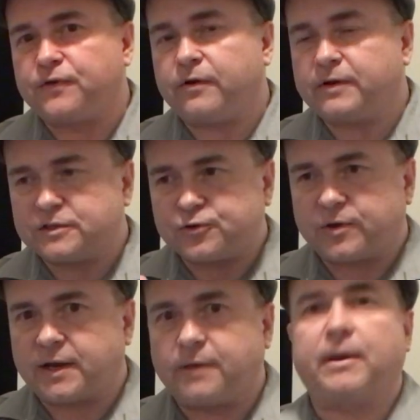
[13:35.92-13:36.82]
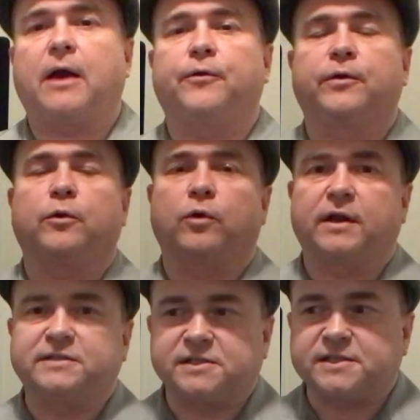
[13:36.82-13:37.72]
very strict idea about how they're going to
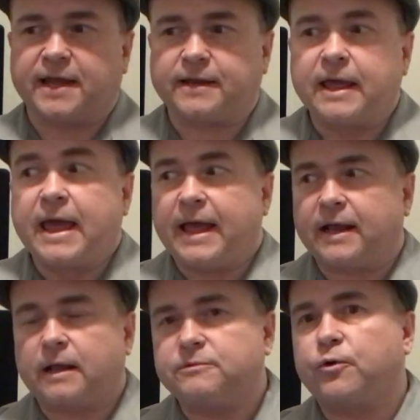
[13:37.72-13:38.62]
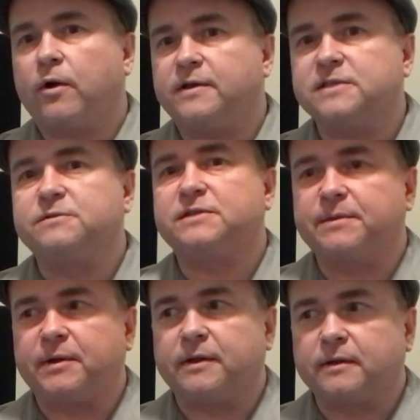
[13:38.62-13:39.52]
organize the state, and it comes across as
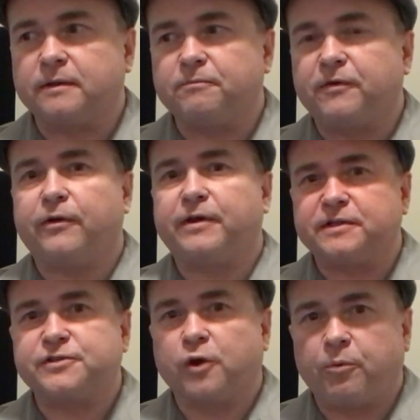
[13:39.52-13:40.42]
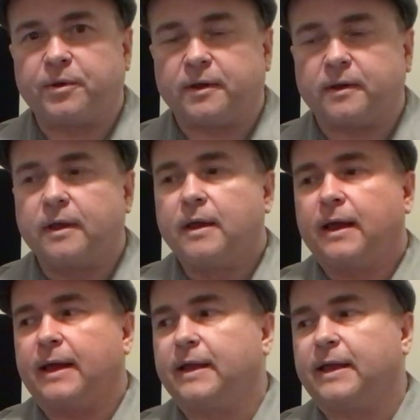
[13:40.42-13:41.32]
seeming very dystopian.
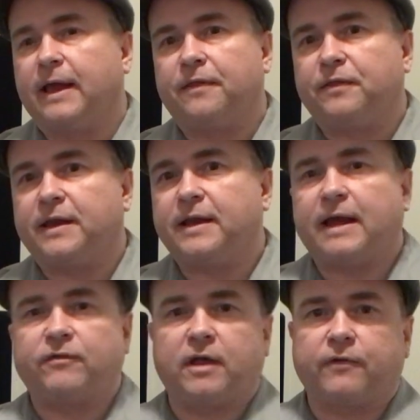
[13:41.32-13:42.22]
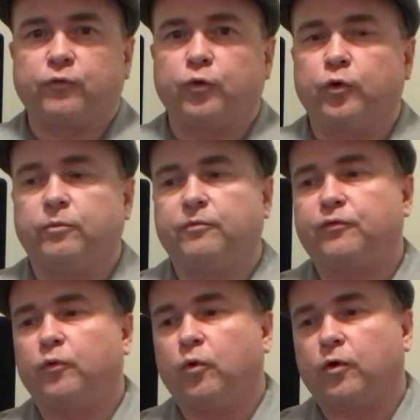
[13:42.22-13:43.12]
And again, they didn't have a lot of room
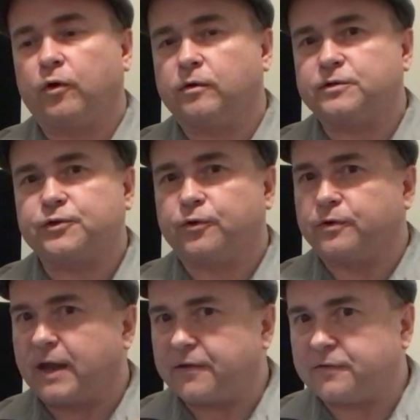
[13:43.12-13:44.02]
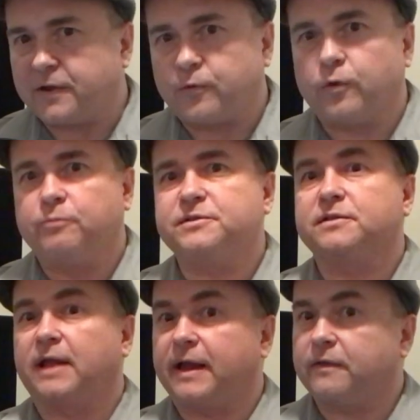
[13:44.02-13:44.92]
for certain ethnic
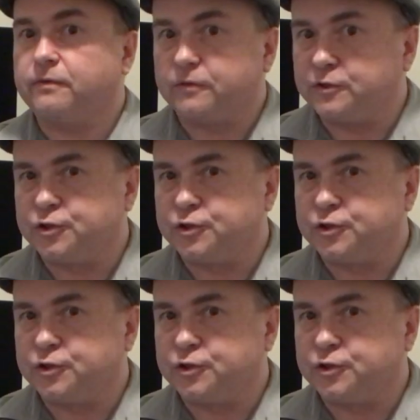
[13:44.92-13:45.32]
groups like the